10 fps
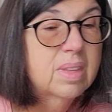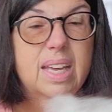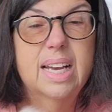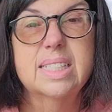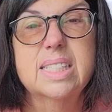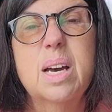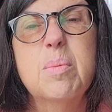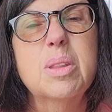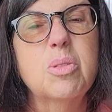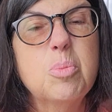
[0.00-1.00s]
As it's
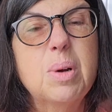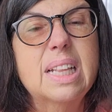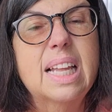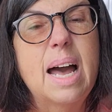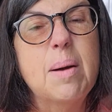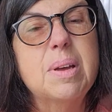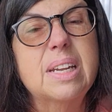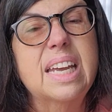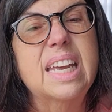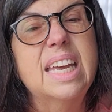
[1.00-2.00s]
coming through my lap and
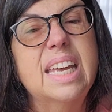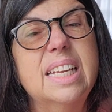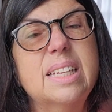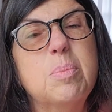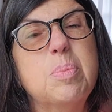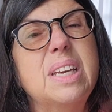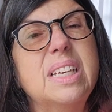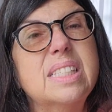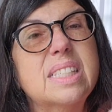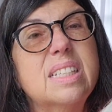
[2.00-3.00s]
I hit a
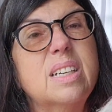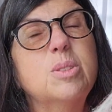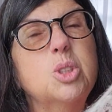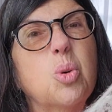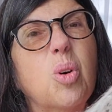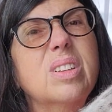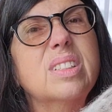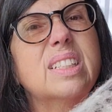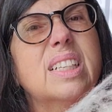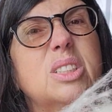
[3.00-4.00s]
piece of short,
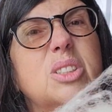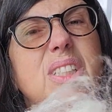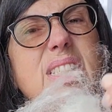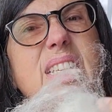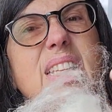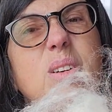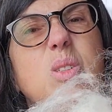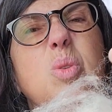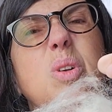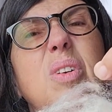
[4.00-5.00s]
as you can see,
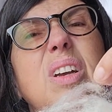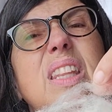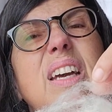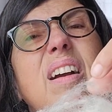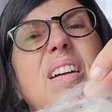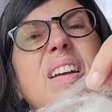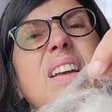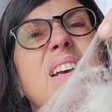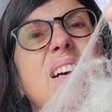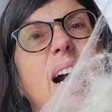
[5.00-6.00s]
there's one right there,
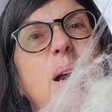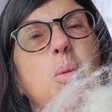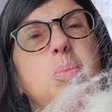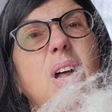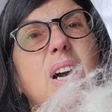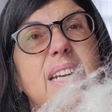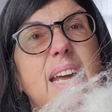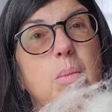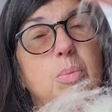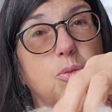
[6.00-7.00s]
I will pluck it
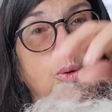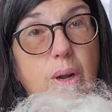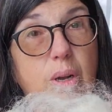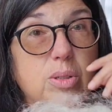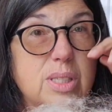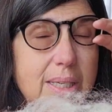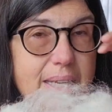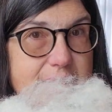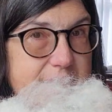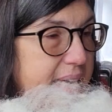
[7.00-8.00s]
out before it
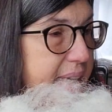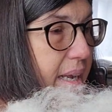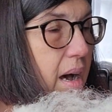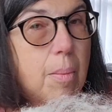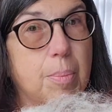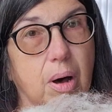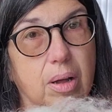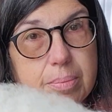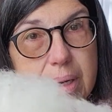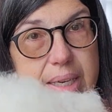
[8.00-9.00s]
gets taken up
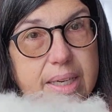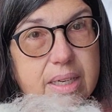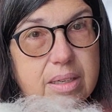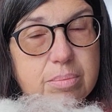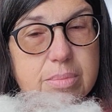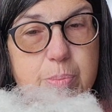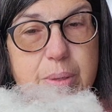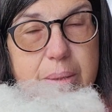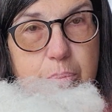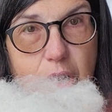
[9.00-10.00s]
on my
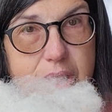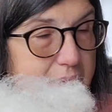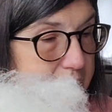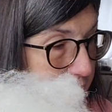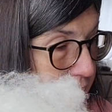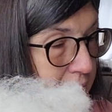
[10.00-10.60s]
spinning process.